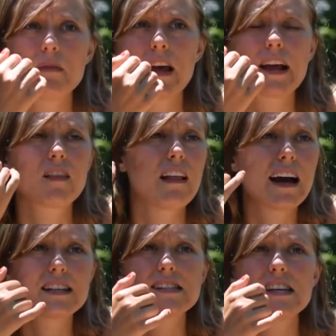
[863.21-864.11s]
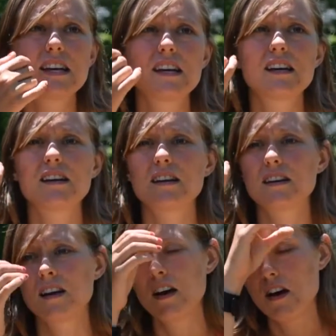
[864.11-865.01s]
like lysine
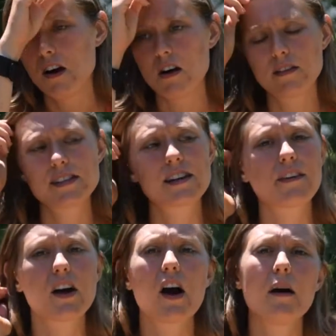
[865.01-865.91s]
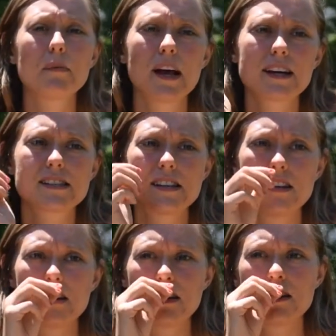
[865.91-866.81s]
and all these different
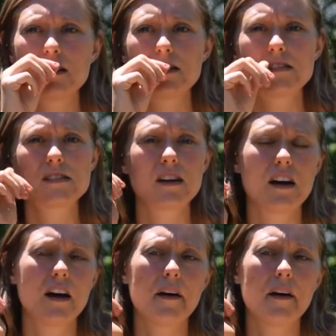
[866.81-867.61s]
complexes